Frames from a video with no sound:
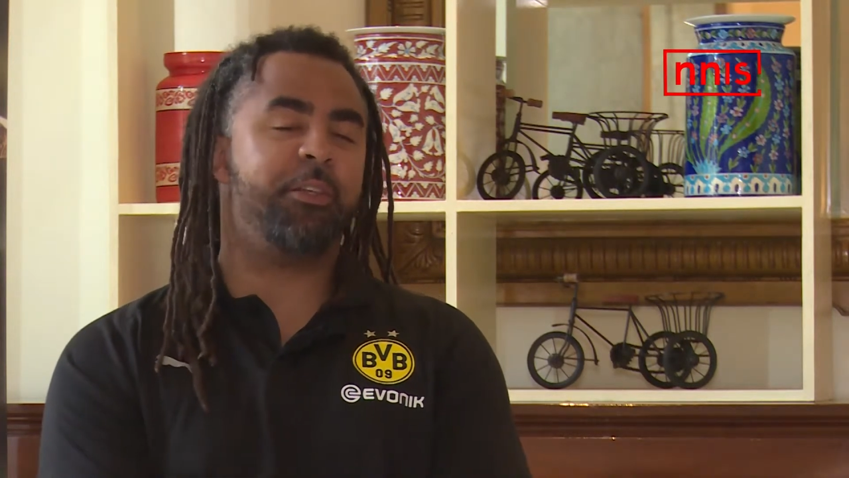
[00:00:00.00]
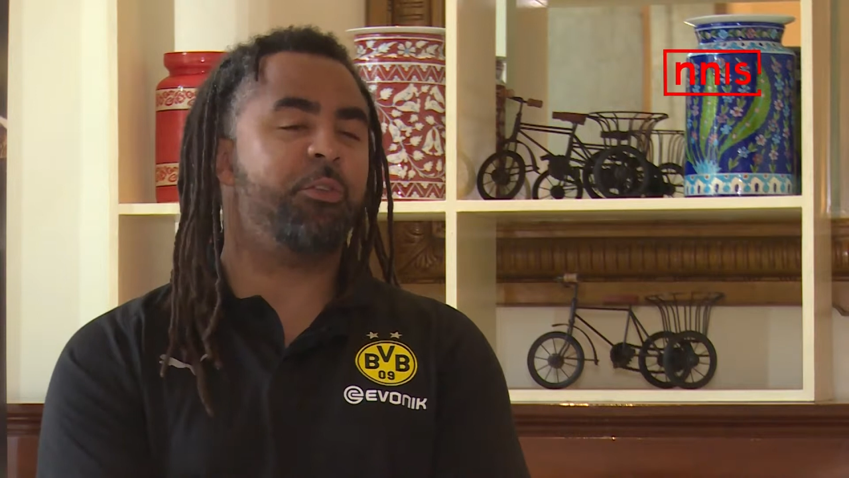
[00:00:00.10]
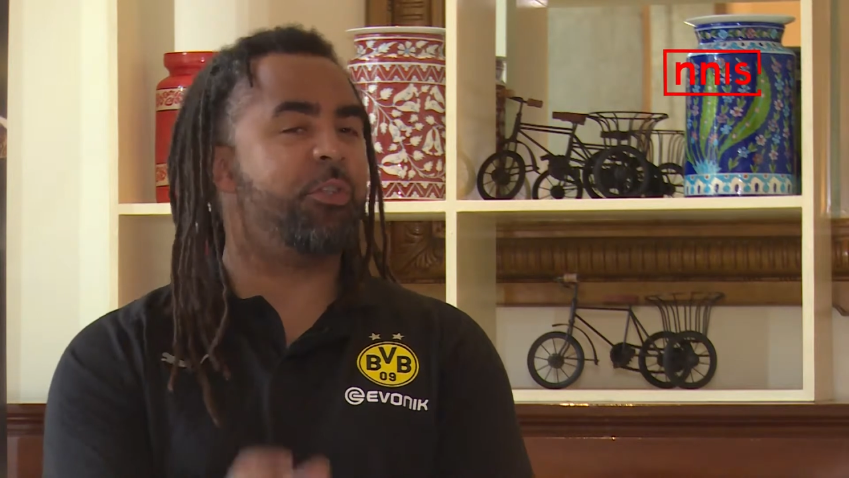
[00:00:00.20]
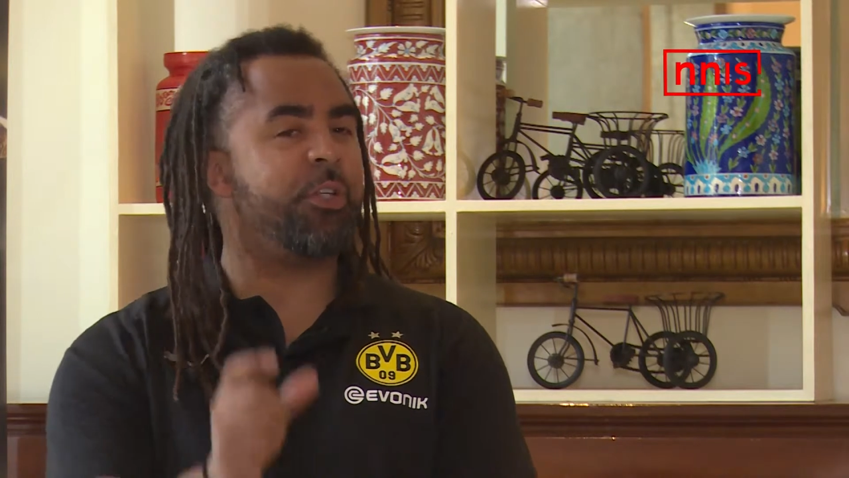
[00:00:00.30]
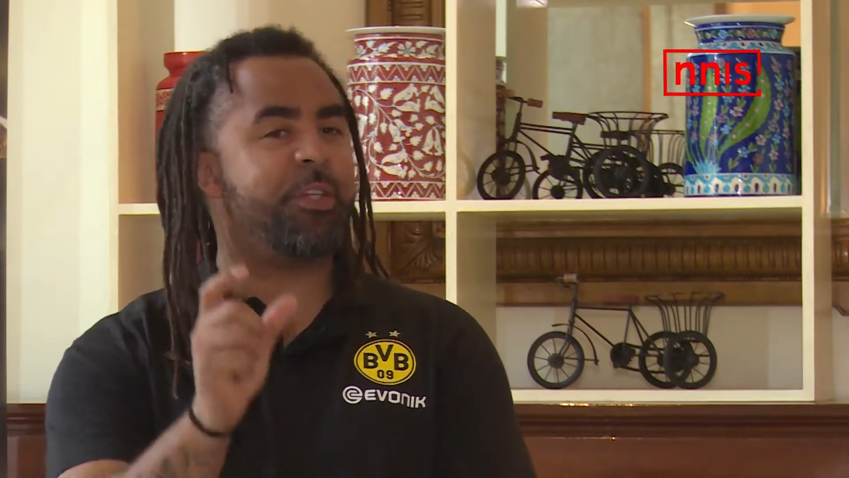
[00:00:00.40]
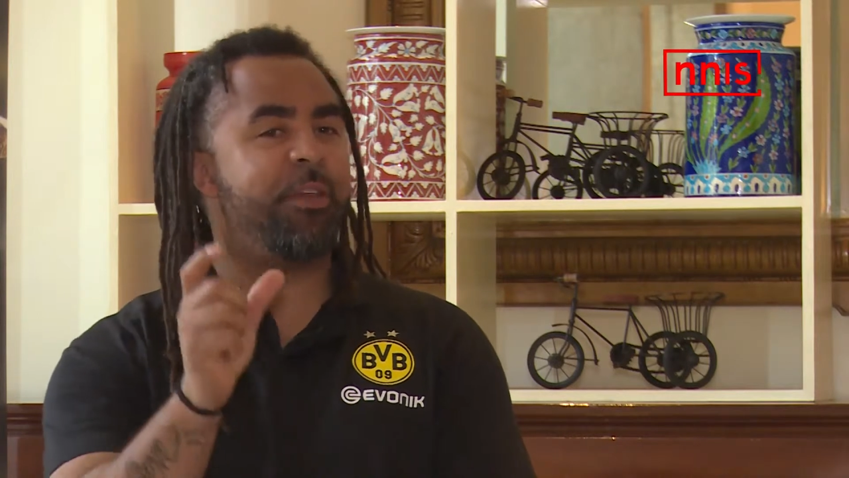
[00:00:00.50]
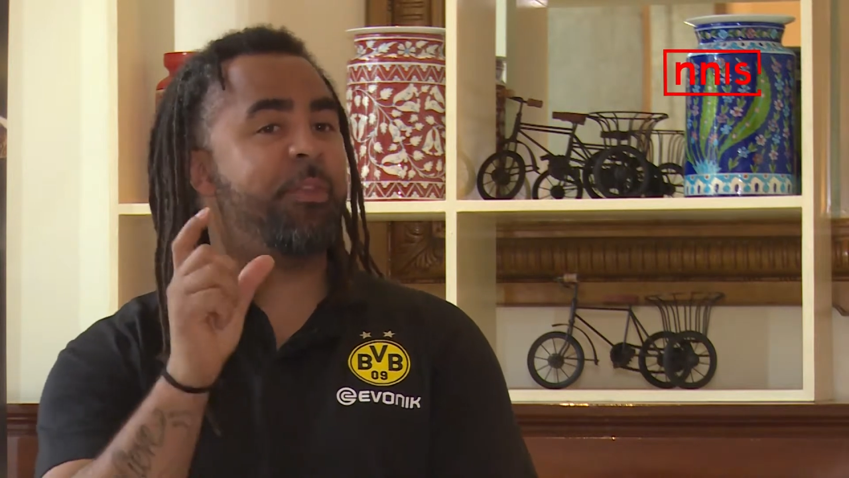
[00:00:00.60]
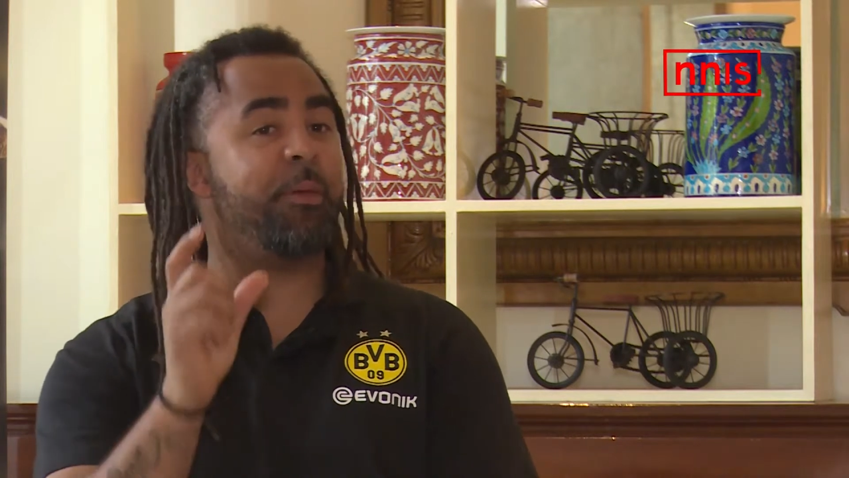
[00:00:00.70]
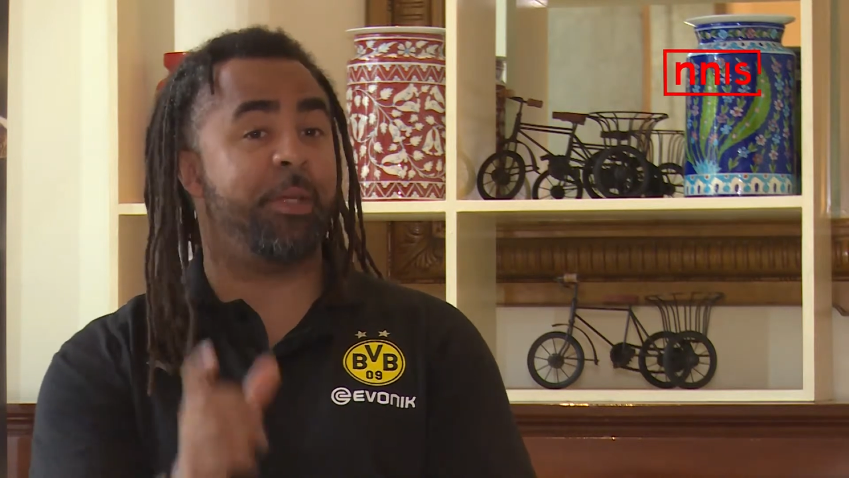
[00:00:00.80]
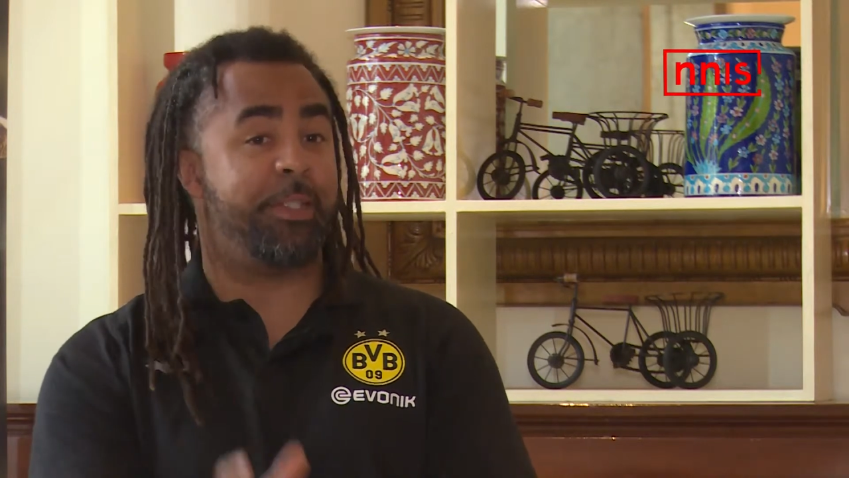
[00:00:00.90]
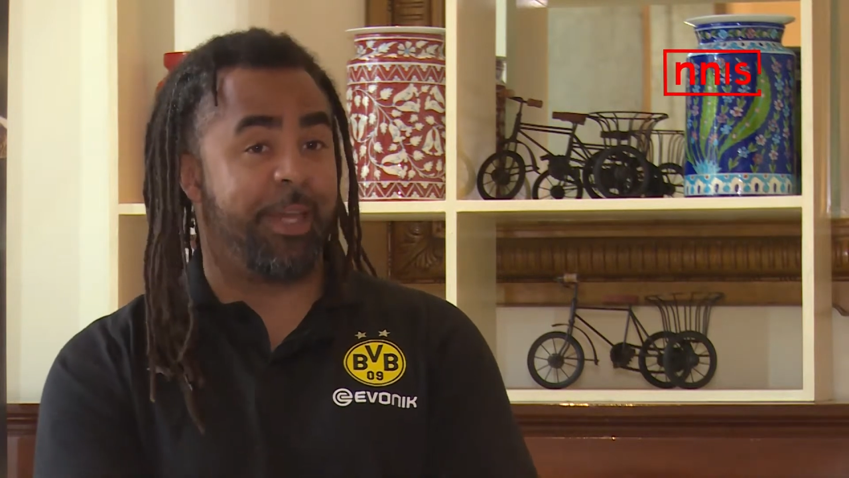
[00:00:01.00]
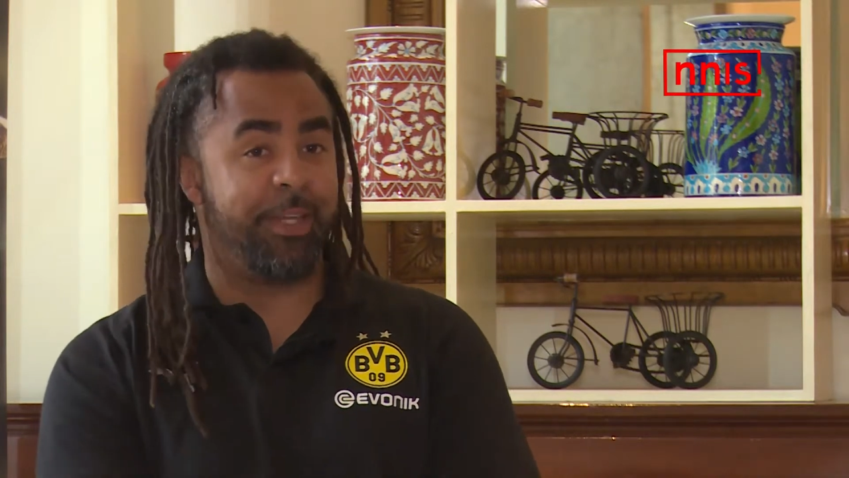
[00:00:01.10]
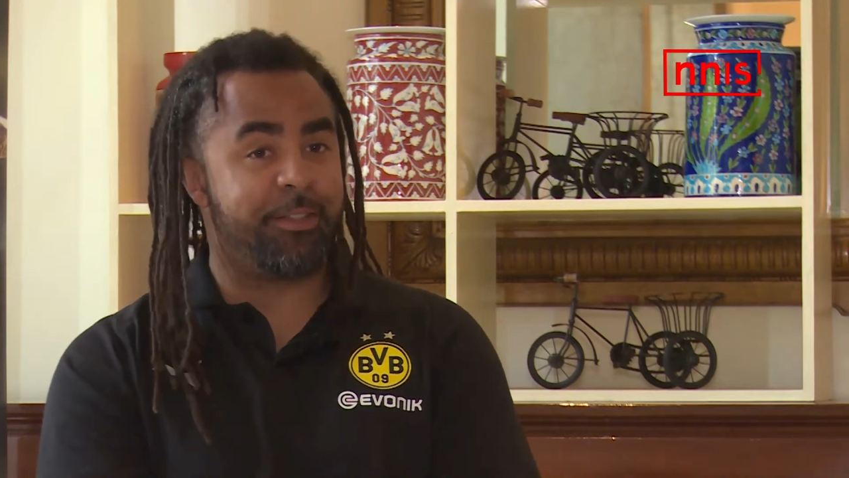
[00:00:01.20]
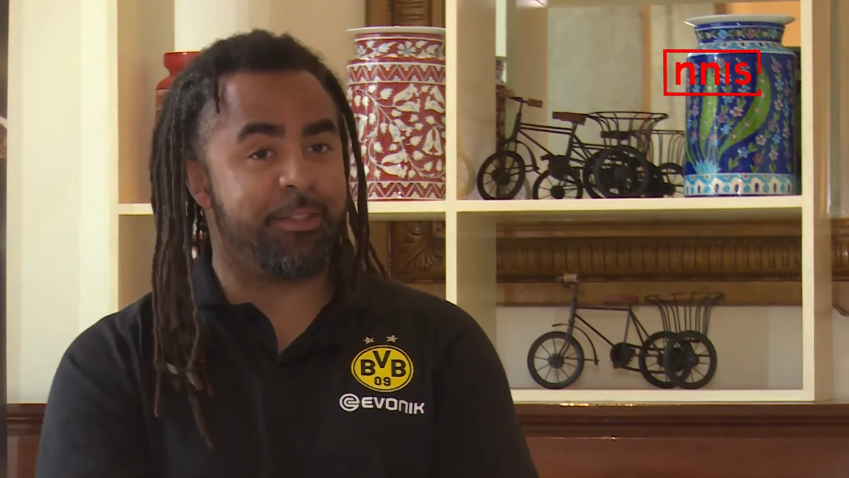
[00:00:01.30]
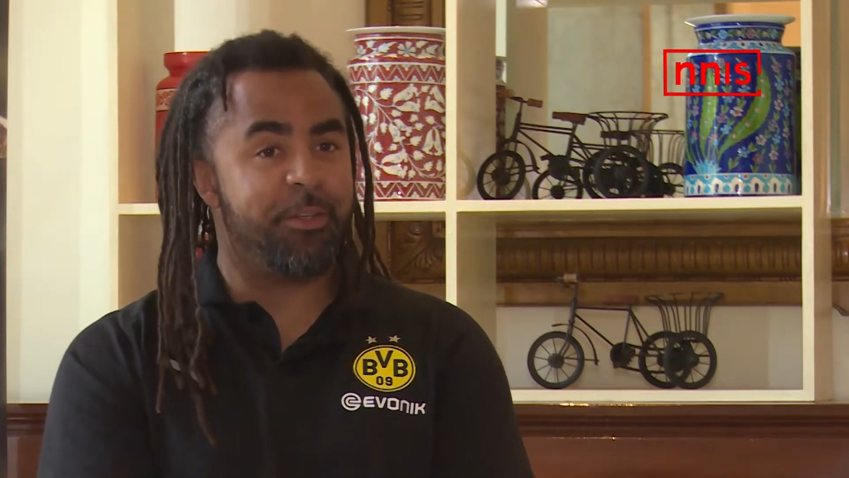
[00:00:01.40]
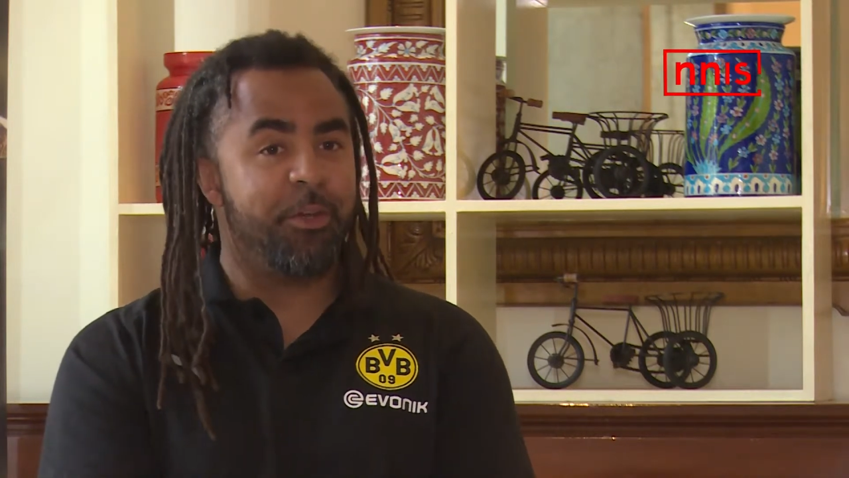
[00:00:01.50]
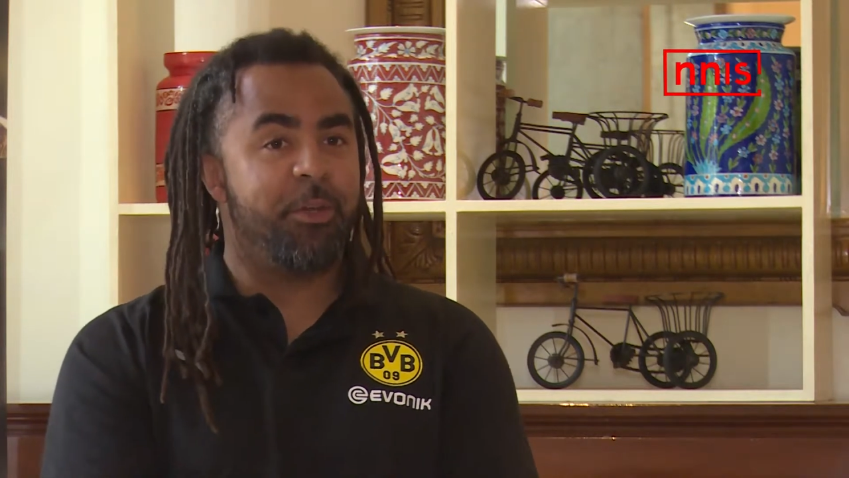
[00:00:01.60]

to just give them a taste